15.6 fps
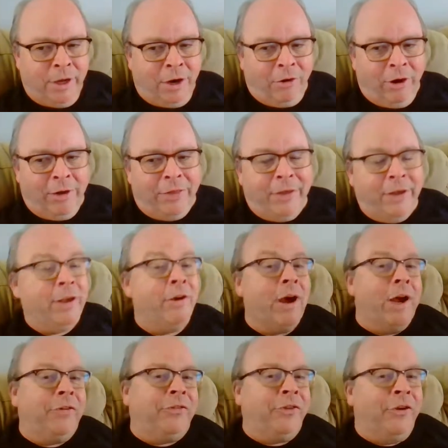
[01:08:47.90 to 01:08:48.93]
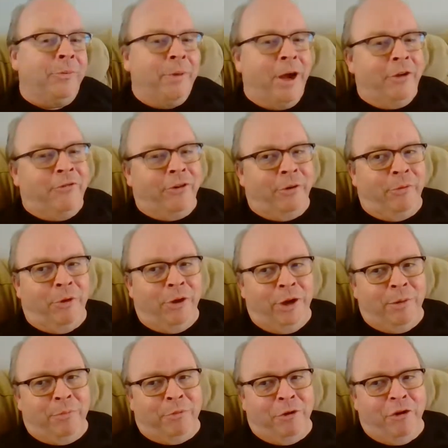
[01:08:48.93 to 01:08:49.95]
All right, thank you guys so much. I
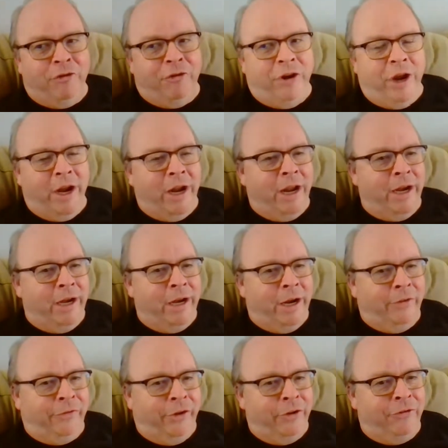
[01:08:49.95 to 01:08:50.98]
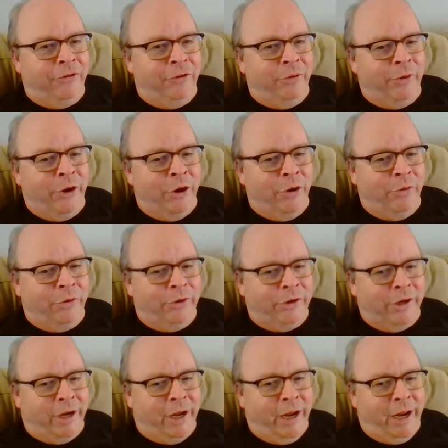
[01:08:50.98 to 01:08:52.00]
really appreciate it. And I sent you a note,
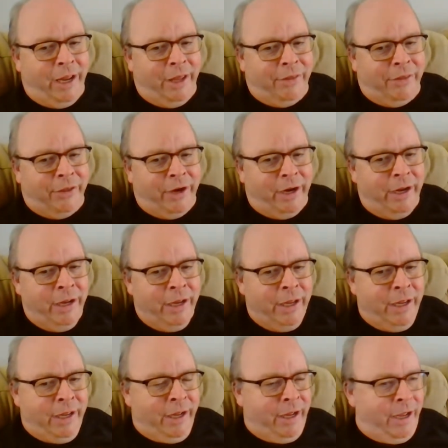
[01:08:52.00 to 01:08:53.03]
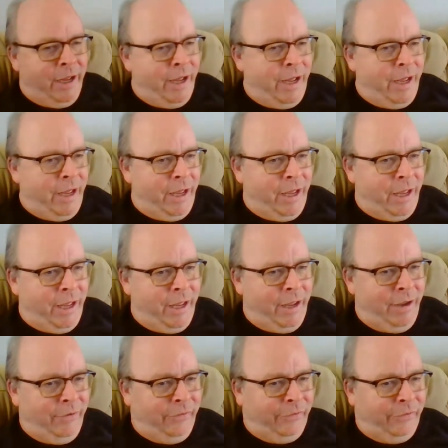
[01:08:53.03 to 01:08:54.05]
Anthony.
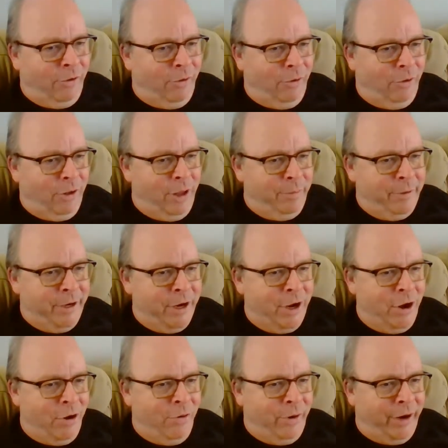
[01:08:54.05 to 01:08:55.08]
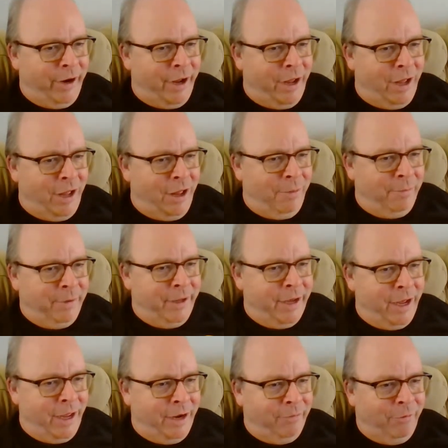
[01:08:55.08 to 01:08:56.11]
So let me know, and I'll be
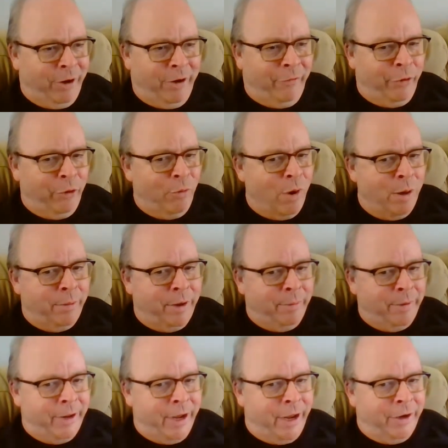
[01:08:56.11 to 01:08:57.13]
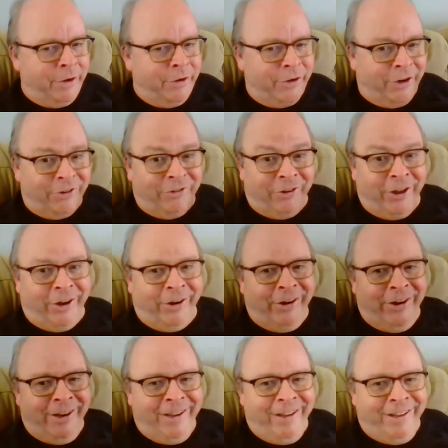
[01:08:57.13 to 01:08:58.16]
on whenever you want me to be on. Talk to you later.
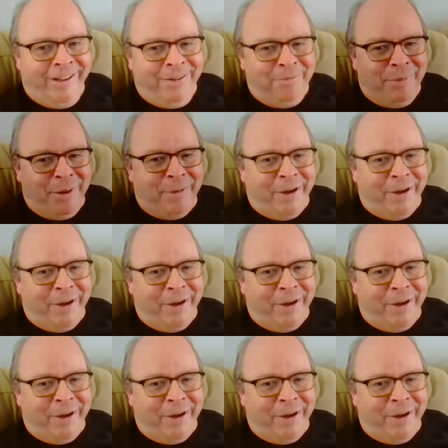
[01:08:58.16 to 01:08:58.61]
Bye